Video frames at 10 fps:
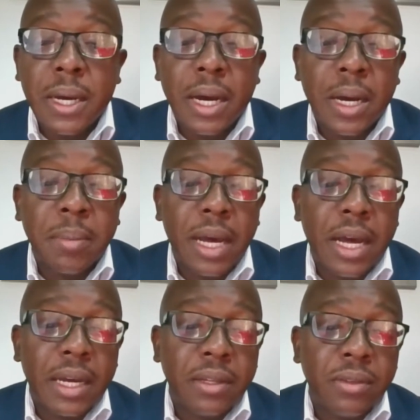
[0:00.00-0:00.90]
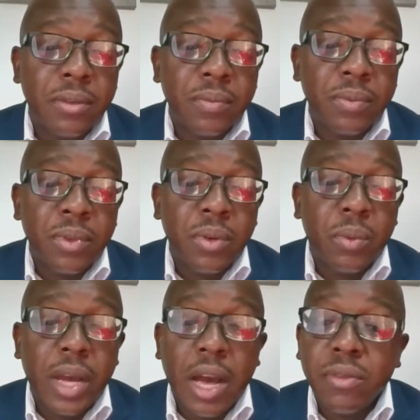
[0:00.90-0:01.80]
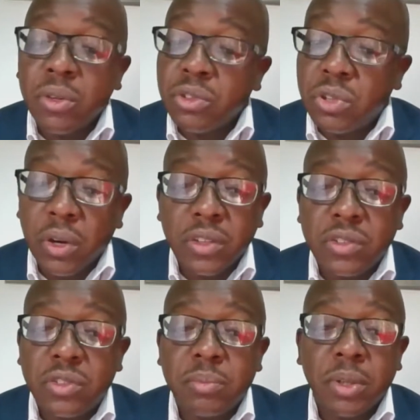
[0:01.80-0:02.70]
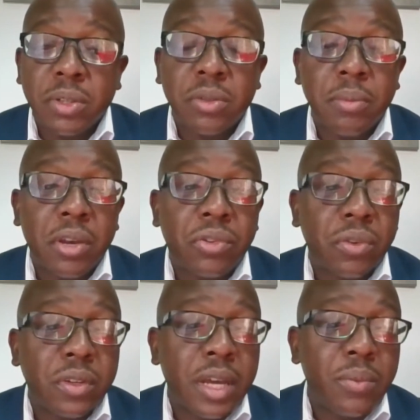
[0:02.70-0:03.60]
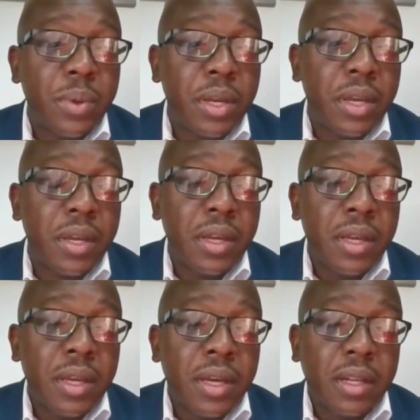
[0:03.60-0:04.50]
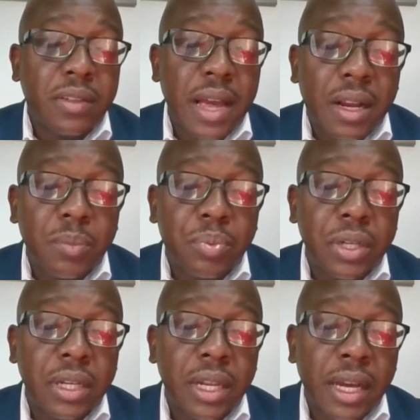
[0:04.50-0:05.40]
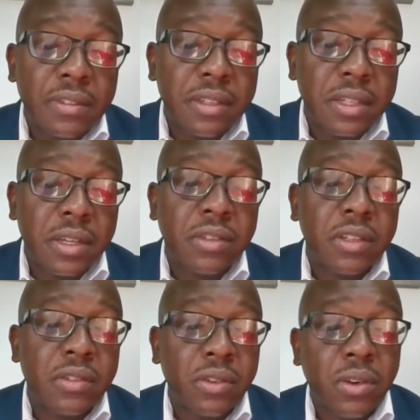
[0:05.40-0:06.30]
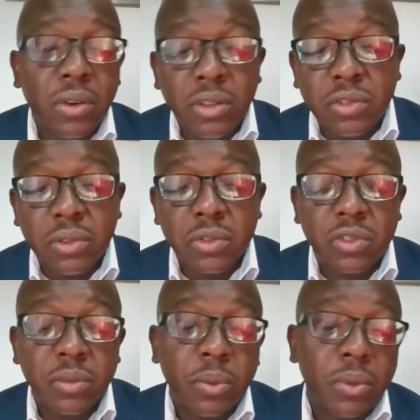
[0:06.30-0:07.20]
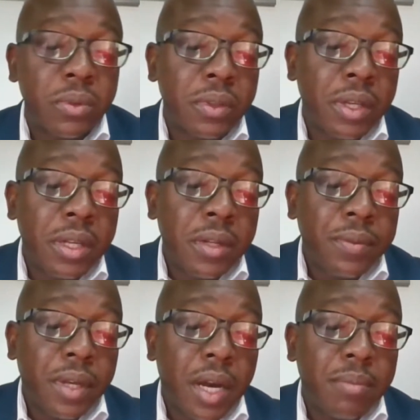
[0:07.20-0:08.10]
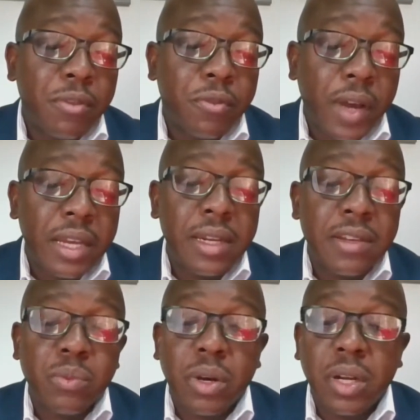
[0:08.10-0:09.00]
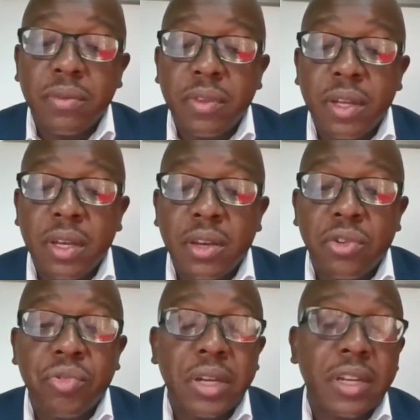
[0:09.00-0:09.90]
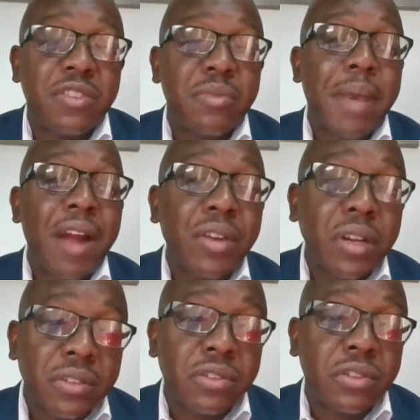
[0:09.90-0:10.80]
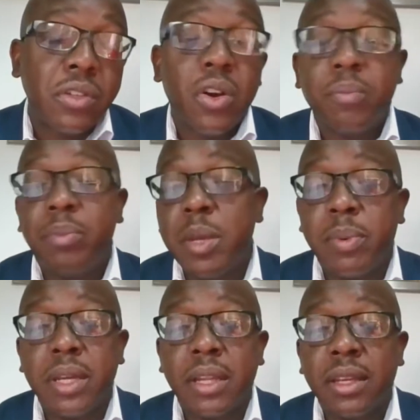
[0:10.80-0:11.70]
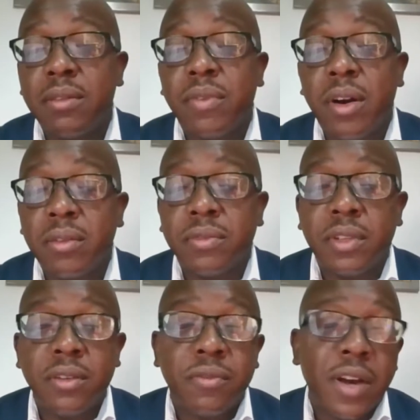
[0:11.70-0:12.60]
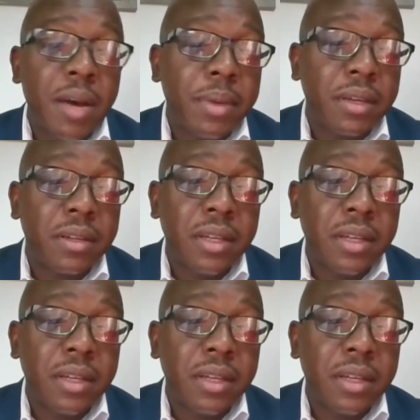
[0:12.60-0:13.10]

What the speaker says: And we have no choice but to make sure that we tackle Praedial Larceny, because it is also, Simone, defined as one of the greatest barriers to young people getting involved in farming.